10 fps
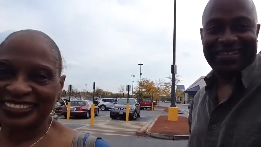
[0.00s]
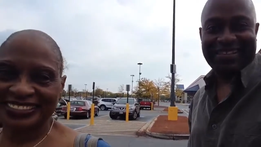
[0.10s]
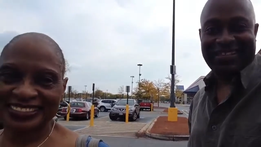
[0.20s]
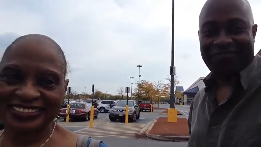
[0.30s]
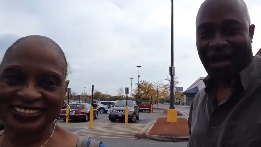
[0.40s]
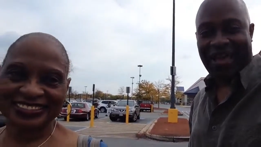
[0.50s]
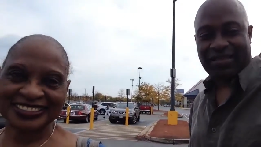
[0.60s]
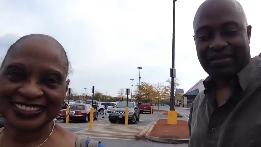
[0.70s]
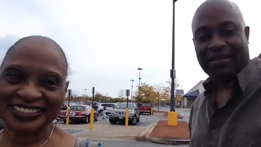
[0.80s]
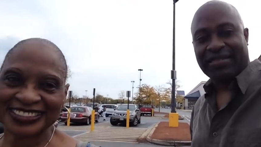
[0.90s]
Speaker 1: this
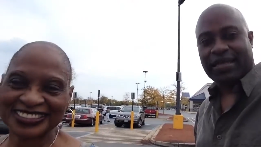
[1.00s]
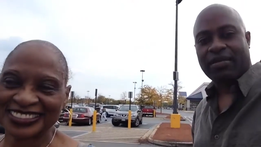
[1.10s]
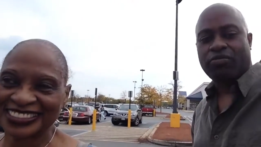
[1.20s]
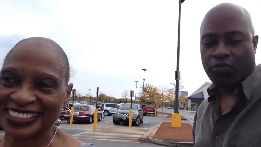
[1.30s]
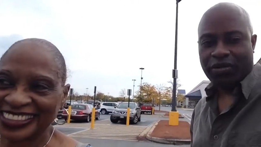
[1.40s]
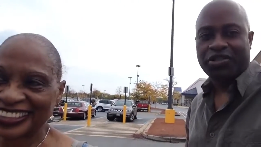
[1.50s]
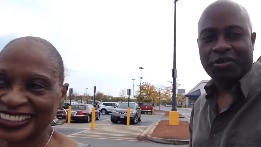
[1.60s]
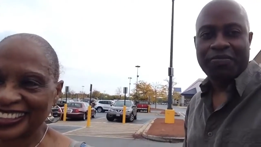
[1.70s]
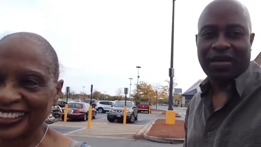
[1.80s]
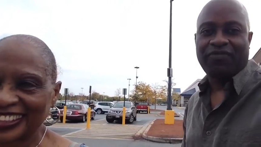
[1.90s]
device, and said,
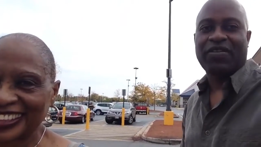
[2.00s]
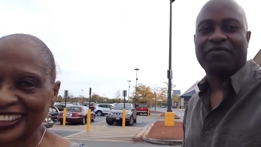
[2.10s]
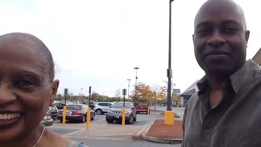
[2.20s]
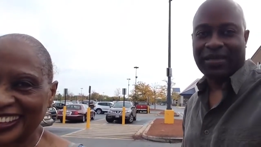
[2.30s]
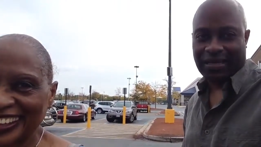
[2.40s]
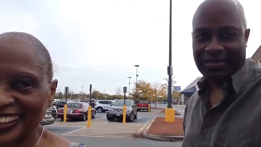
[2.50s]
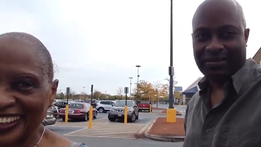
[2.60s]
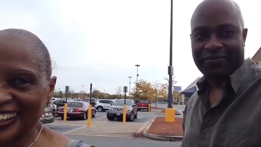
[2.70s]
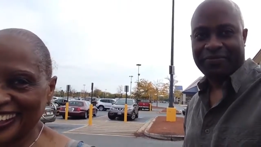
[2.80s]
wouldn't you benefit from this?